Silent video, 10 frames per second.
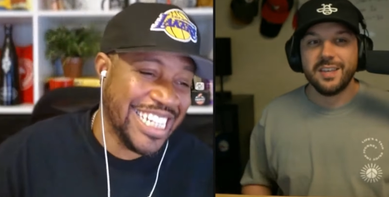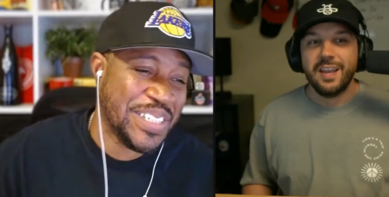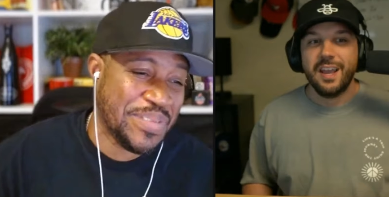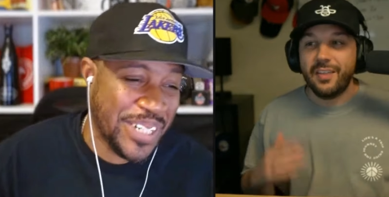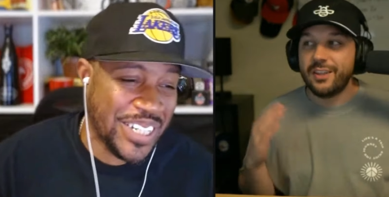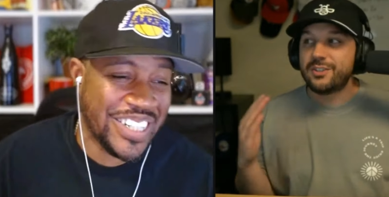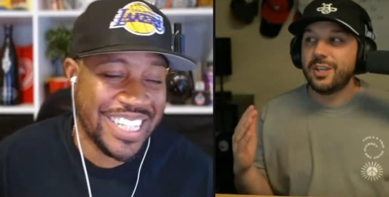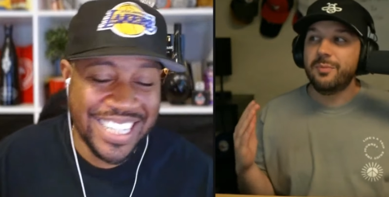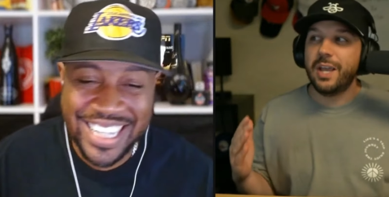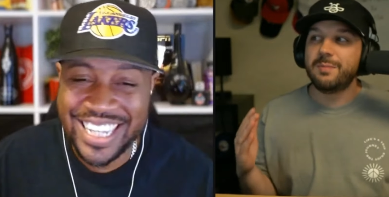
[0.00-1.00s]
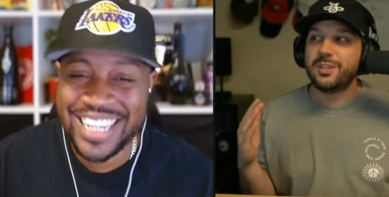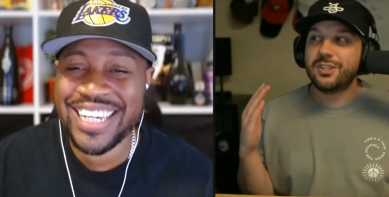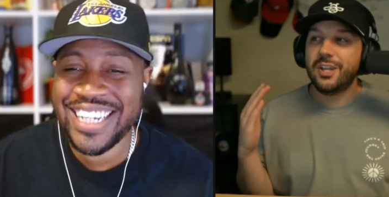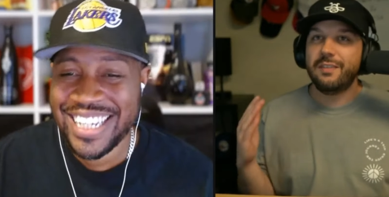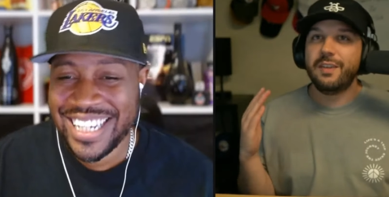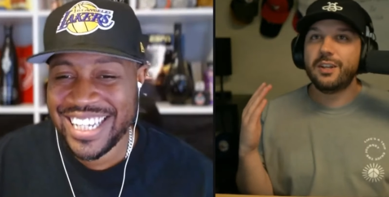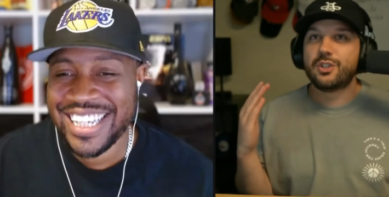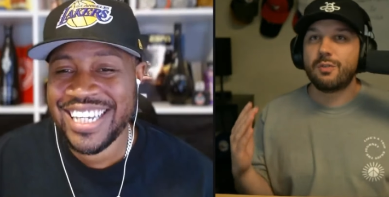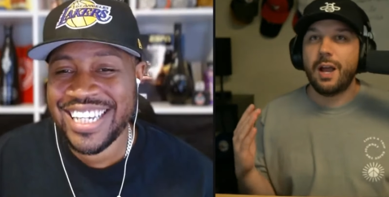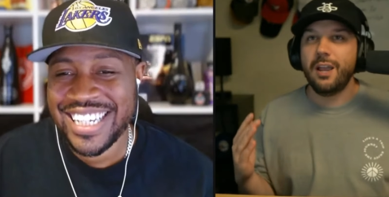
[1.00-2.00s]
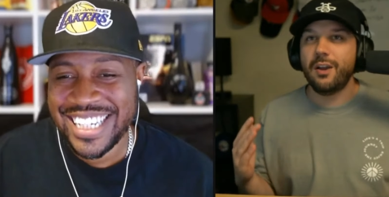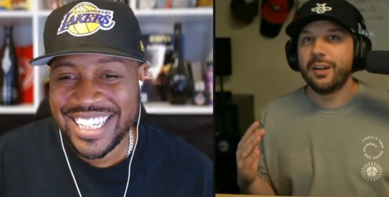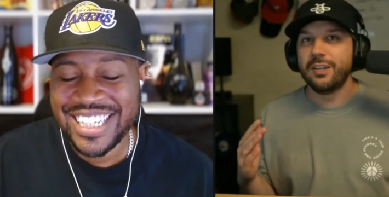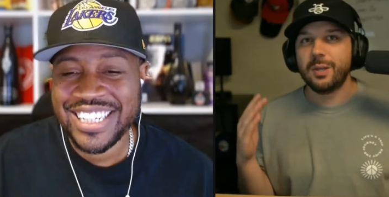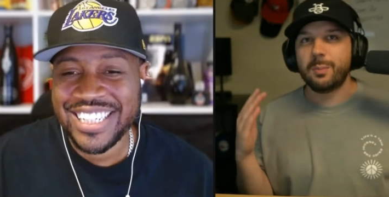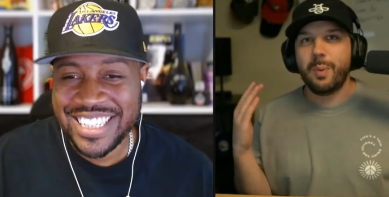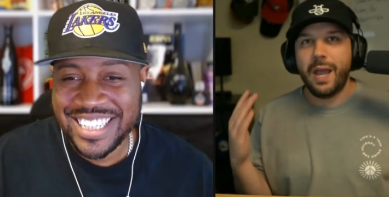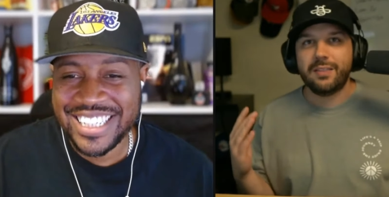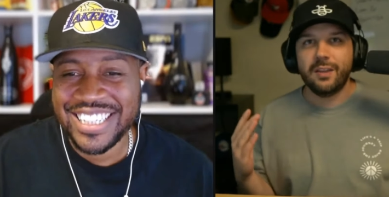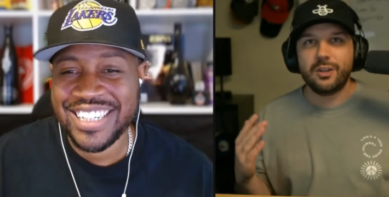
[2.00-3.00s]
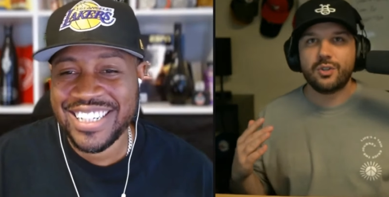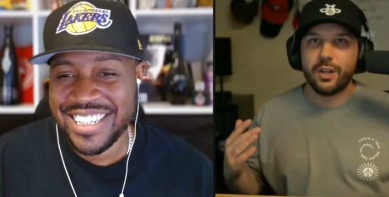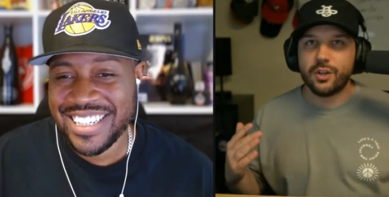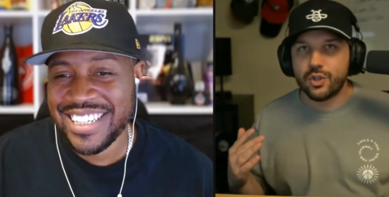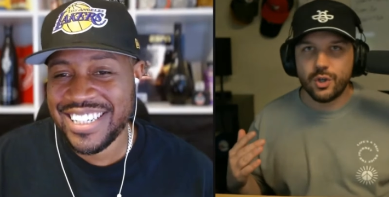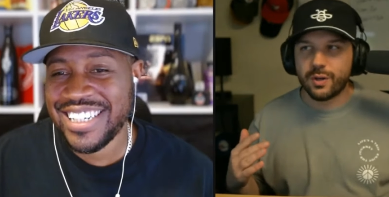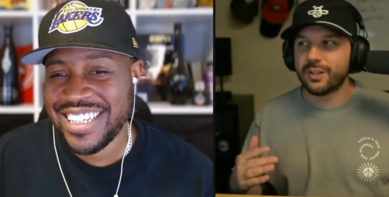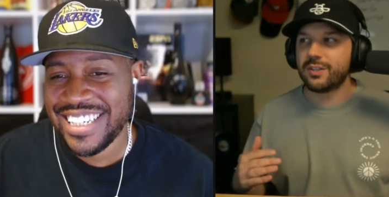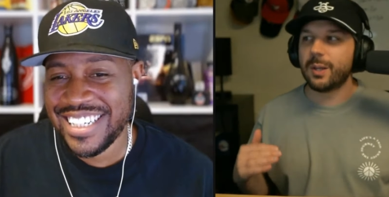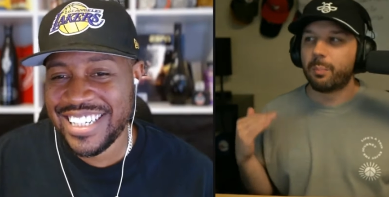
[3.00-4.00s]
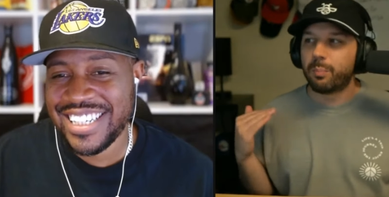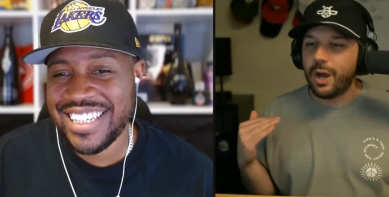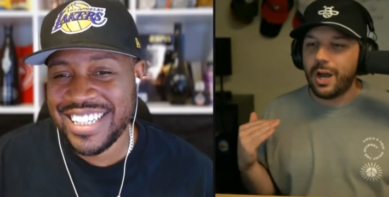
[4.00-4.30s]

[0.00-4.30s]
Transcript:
Speaker 1: then sometimes bro. he's not even a tryhard. He's like back there trying to juke, and it's like, bro,